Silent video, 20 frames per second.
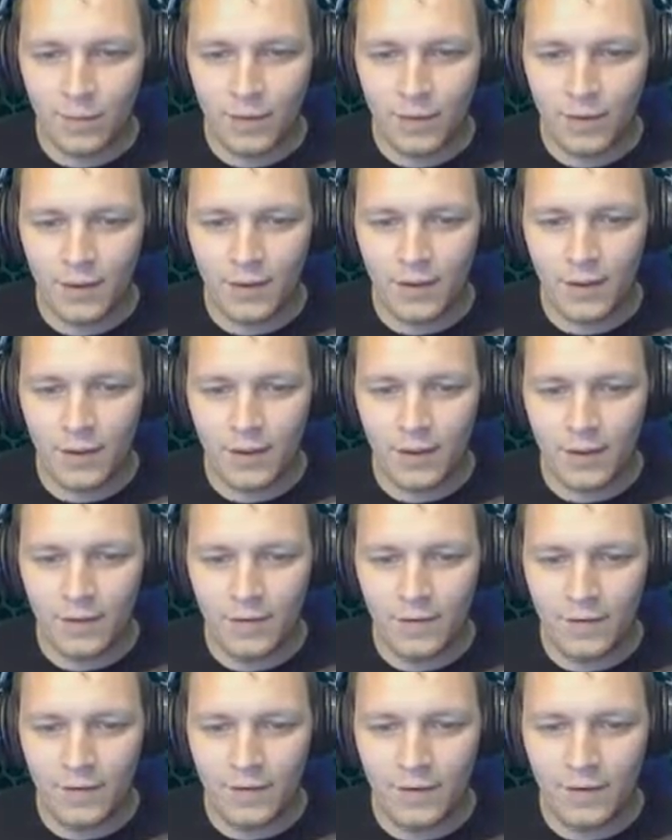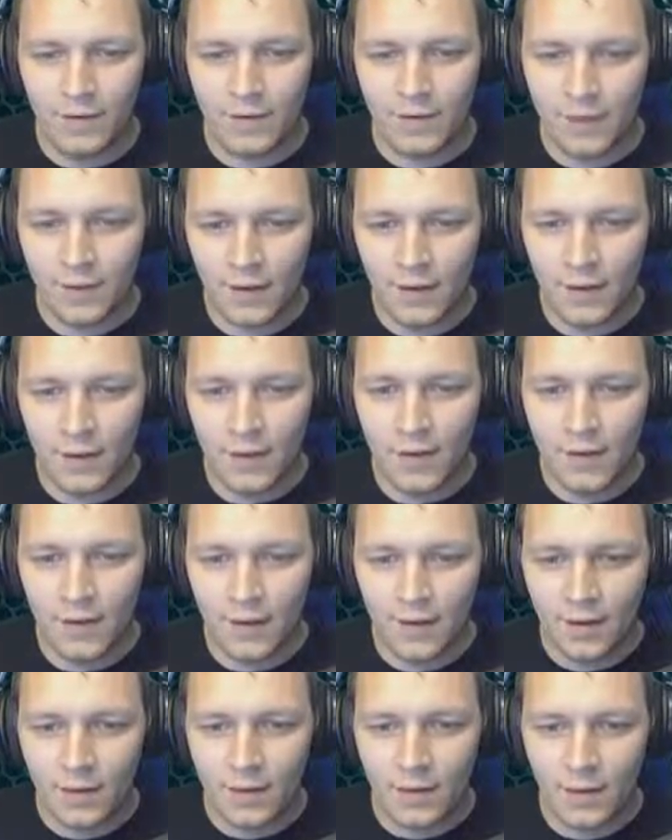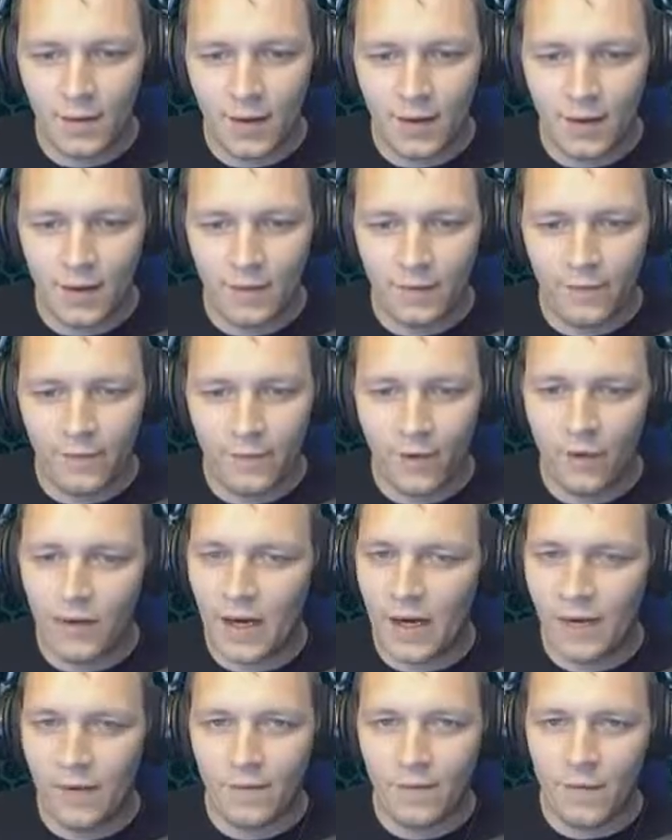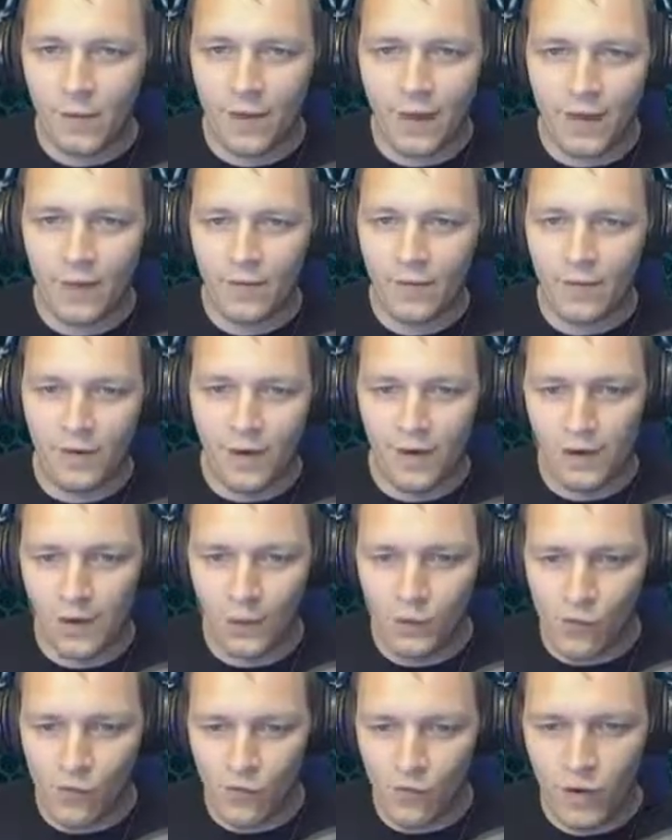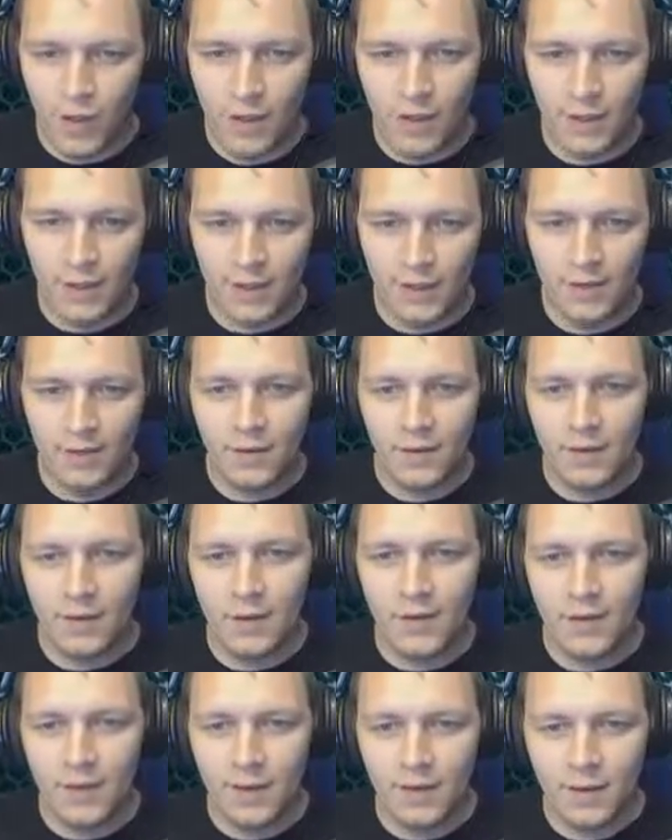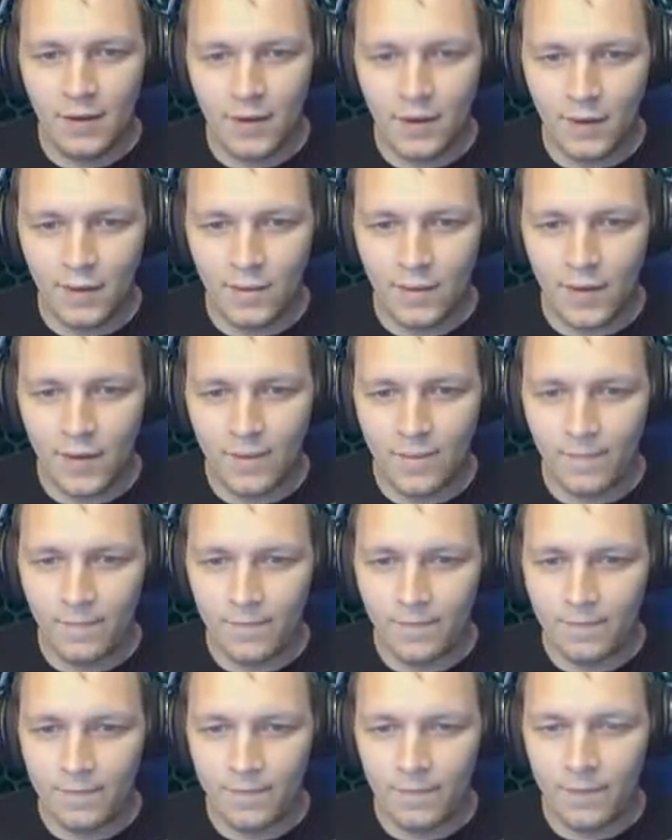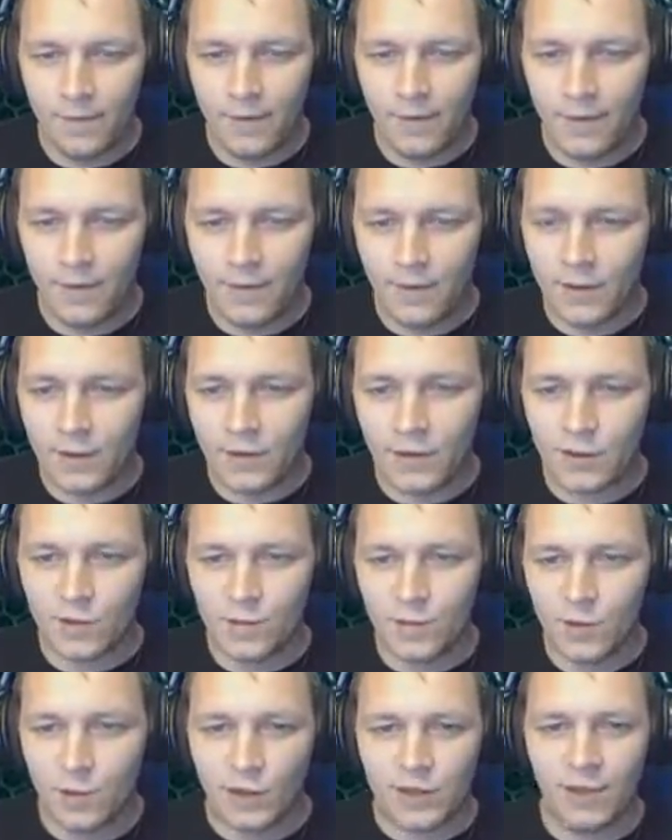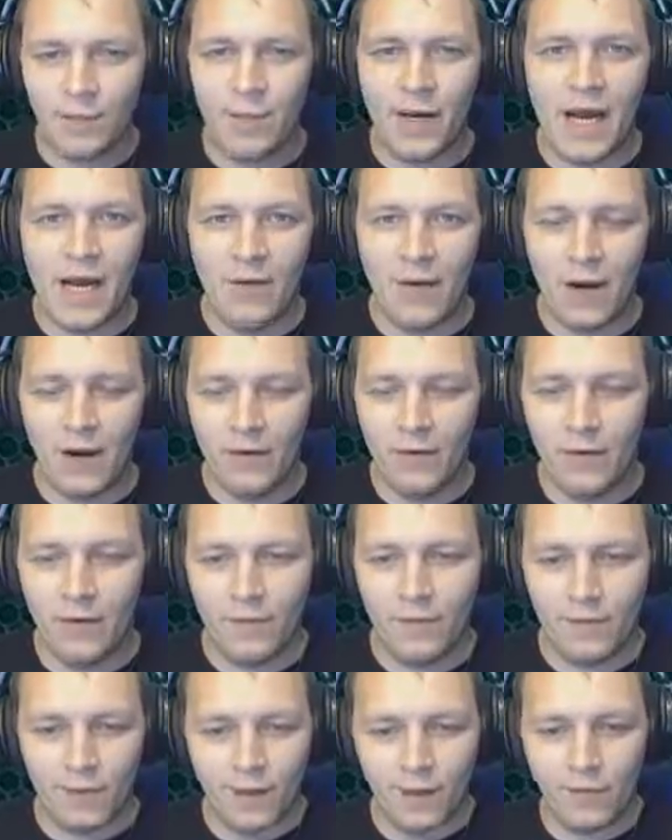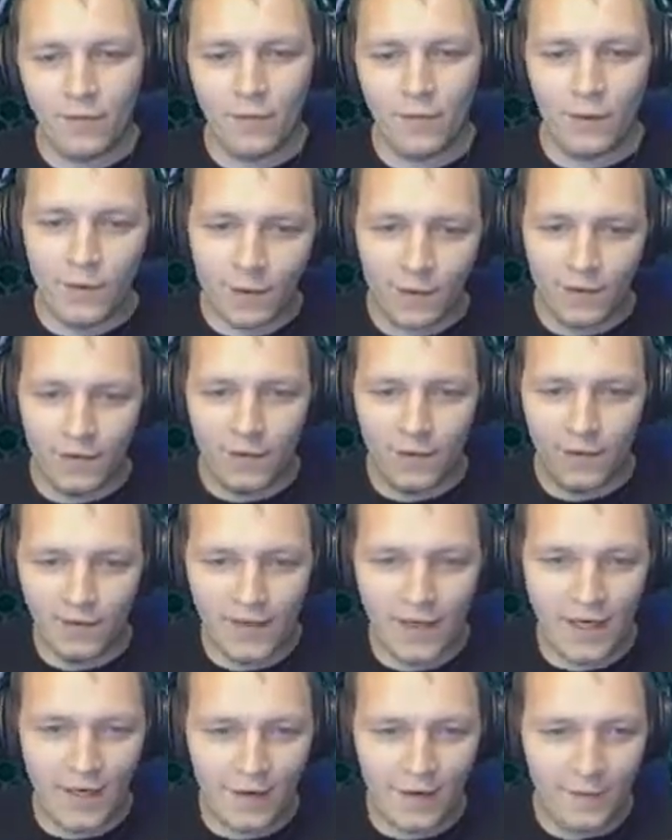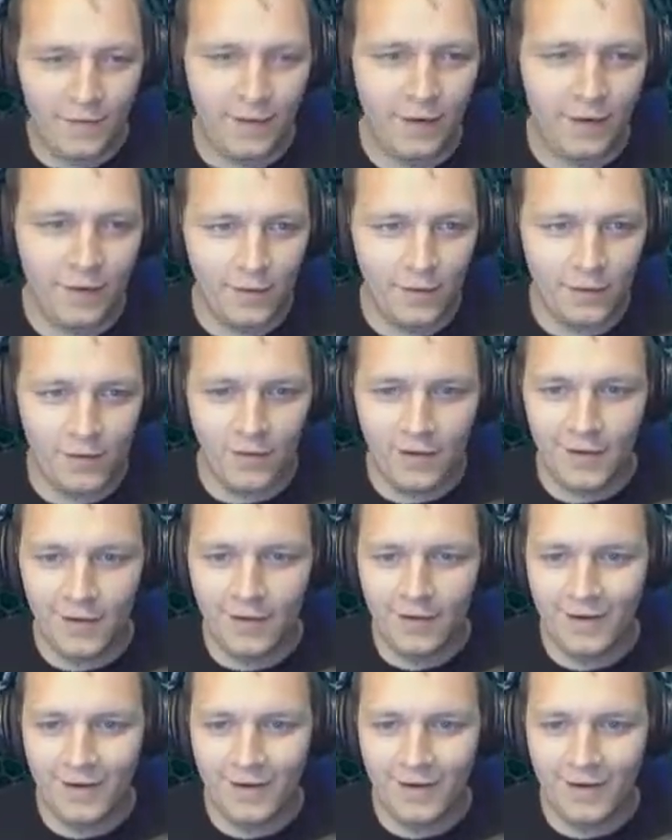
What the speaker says: like point-and-click adventures. Where Fallout 3, they really, you know, they didn't just push the bar out; they freaking threw it to the other side of the field. You know?